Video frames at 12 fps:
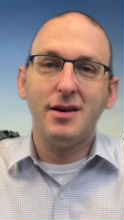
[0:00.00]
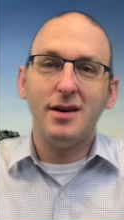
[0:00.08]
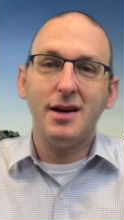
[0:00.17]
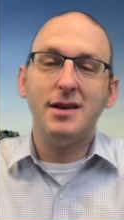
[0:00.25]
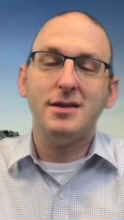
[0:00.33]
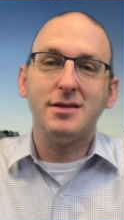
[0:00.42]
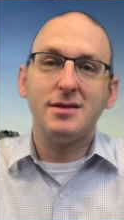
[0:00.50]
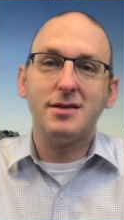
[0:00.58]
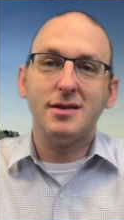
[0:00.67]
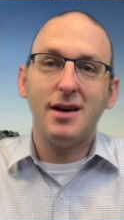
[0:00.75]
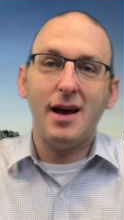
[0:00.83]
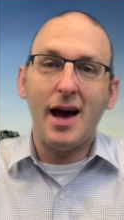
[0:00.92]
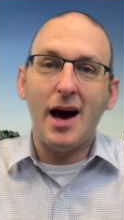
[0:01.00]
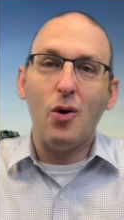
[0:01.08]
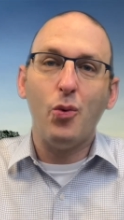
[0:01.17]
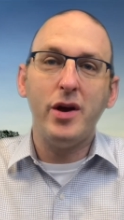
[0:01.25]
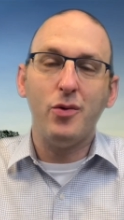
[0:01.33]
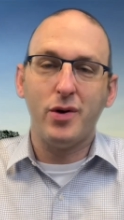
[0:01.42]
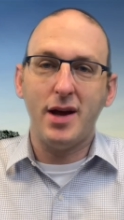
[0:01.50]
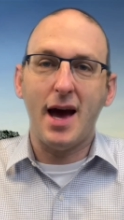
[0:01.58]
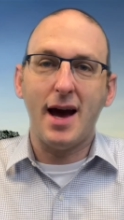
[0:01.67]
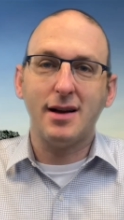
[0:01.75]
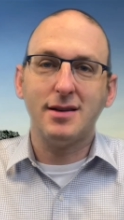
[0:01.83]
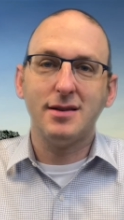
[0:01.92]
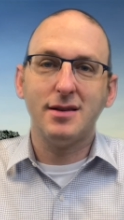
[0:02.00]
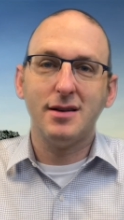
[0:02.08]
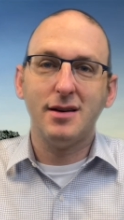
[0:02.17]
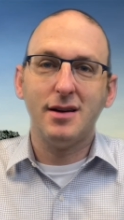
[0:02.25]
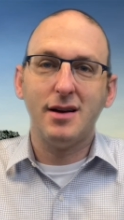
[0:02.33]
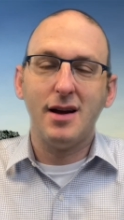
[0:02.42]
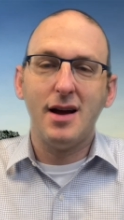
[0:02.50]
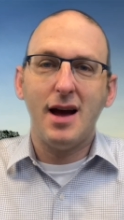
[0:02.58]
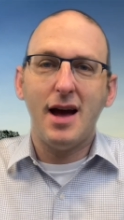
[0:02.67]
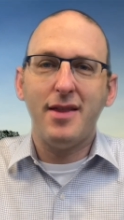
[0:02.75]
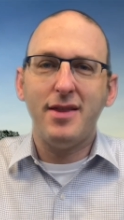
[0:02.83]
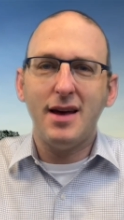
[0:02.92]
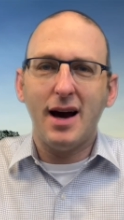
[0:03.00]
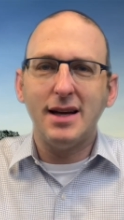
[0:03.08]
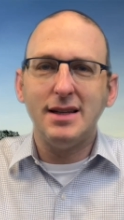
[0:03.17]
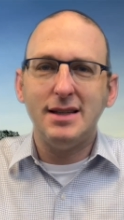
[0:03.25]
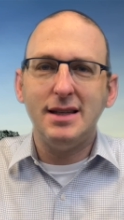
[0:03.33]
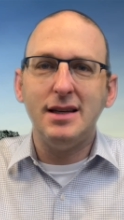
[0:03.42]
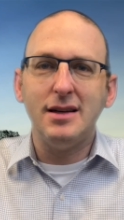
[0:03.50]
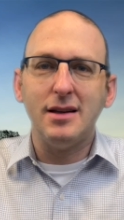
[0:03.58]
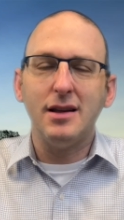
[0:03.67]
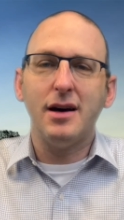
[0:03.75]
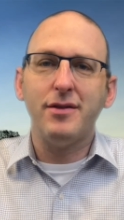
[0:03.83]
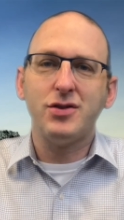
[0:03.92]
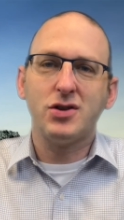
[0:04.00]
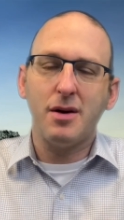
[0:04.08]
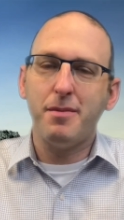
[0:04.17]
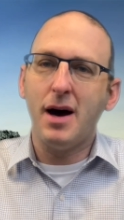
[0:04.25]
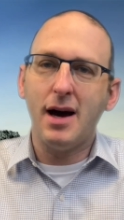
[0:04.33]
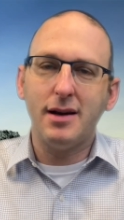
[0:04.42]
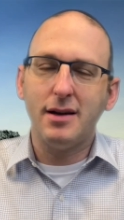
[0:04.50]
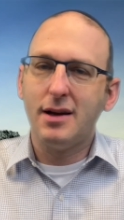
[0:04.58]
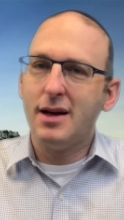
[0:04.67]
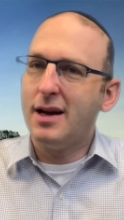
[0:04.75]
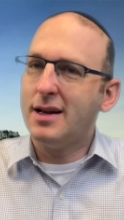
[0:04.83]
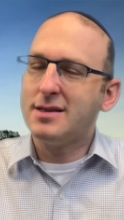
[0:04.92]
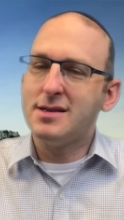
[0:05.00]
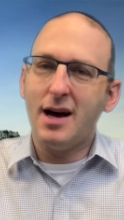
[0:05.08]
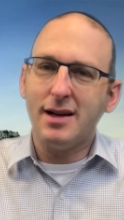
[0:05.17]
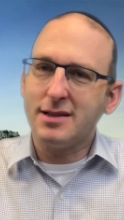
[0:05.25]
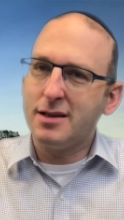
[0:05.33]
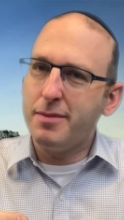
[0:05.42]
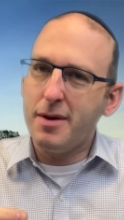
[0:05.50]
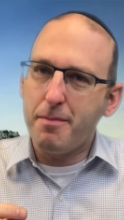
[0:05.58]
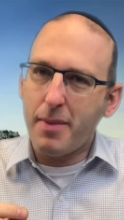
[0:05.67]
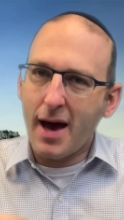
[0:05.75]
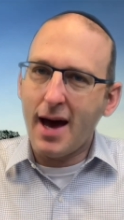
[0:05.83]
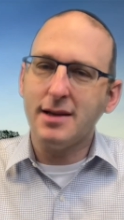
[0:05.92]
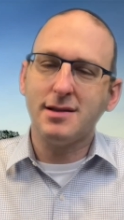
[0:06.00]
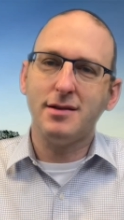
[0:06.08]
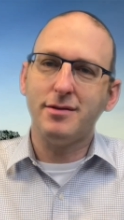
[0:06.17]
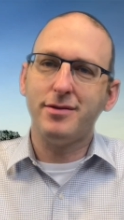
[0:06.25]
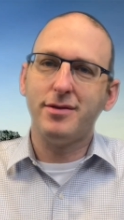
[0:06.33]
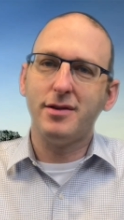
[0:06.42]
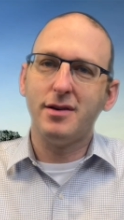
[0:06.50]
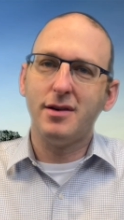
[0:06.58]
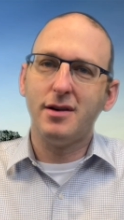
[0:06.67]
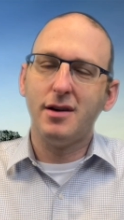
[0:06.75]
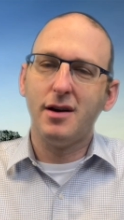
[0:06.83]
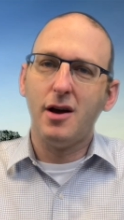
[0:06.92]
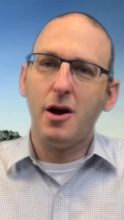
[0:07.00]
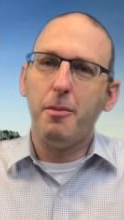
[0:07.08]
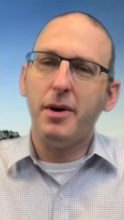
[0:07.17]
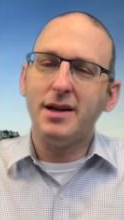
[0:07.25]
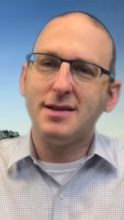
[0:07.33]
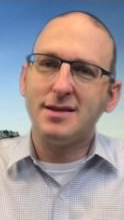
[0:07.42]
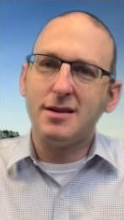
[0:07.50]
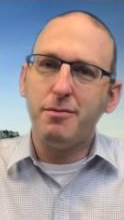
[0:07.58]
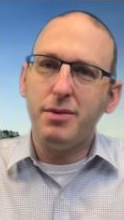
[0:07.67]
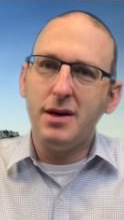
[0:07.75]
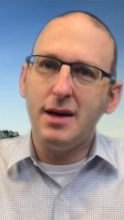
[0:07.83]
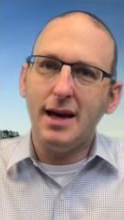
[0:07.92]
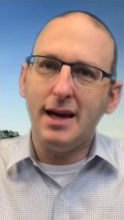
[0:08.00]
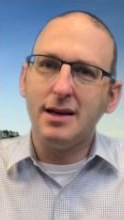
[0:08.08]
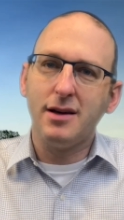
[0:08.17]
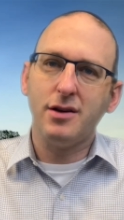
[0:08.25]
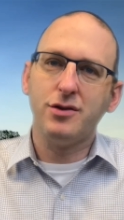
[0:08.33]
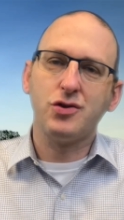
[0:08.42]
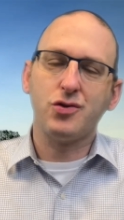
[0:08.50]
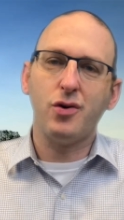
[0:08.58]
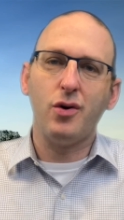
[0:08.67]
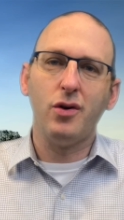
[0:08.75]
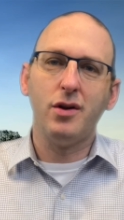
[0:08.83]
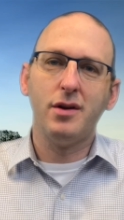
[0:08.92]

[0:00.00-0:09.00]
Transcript: is how we react. And the ideal of Shabbat, it's not to be passive, but it's to be in control.